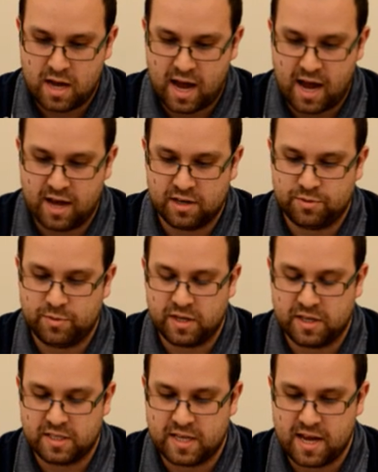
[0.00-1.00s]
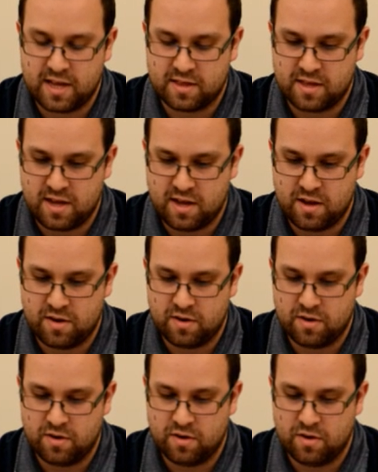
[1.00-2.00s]
and we're going to take the,
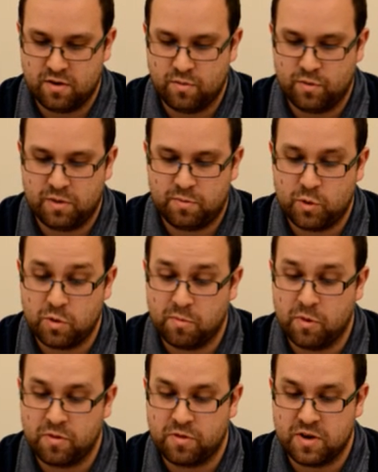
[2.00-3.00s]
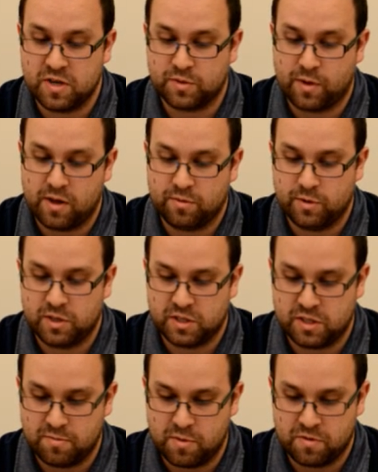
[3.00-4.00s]
we're going to put the month in as well, which
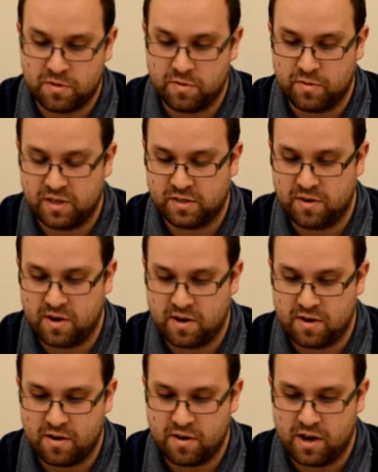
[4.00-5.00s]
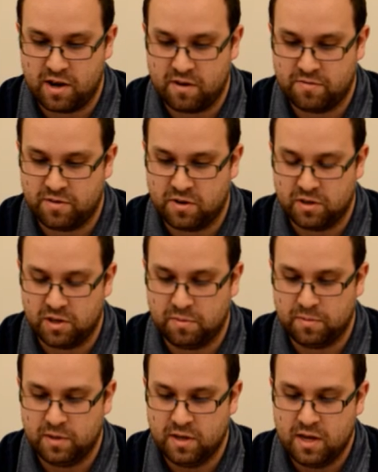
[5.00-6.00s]
is the month that we're doing in our, in our for
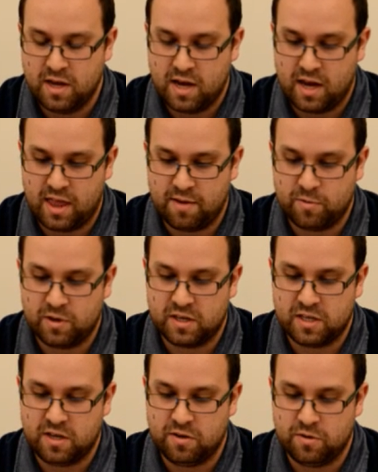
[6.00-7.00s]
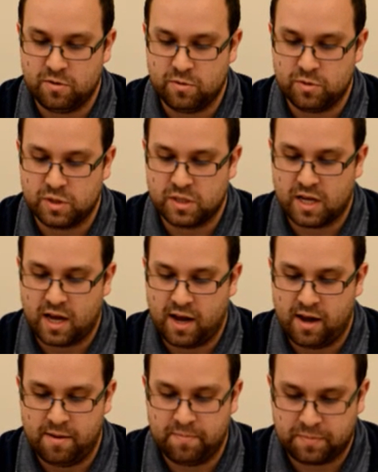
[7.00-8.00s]
loop. And then we're going to use,
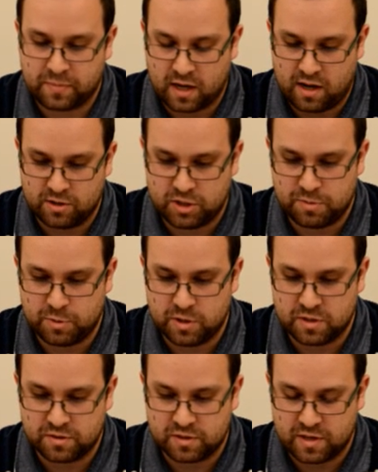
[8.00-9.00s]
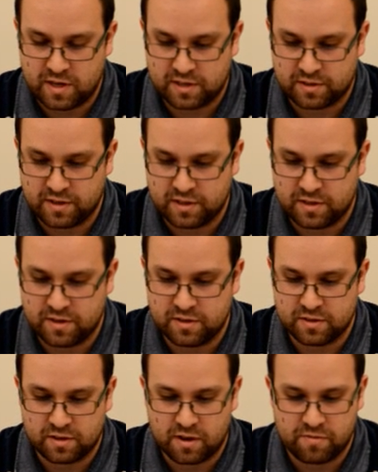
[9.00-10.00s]
um, I'll just put this onto the next line so it
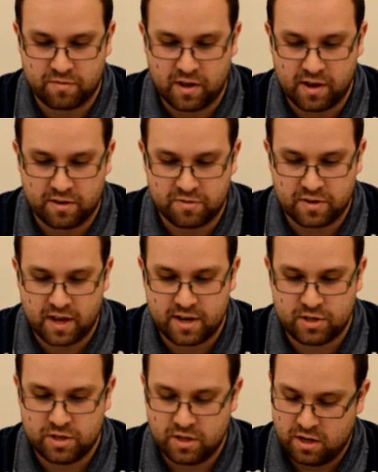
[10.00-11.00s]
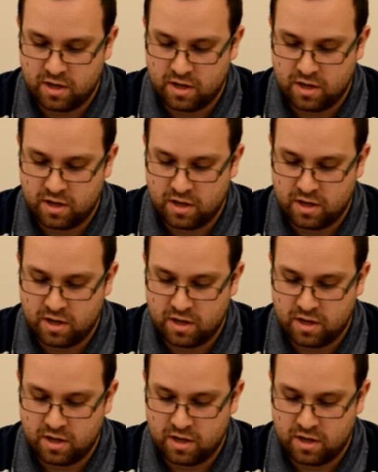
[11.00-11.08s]
doesn't go flying off the edge.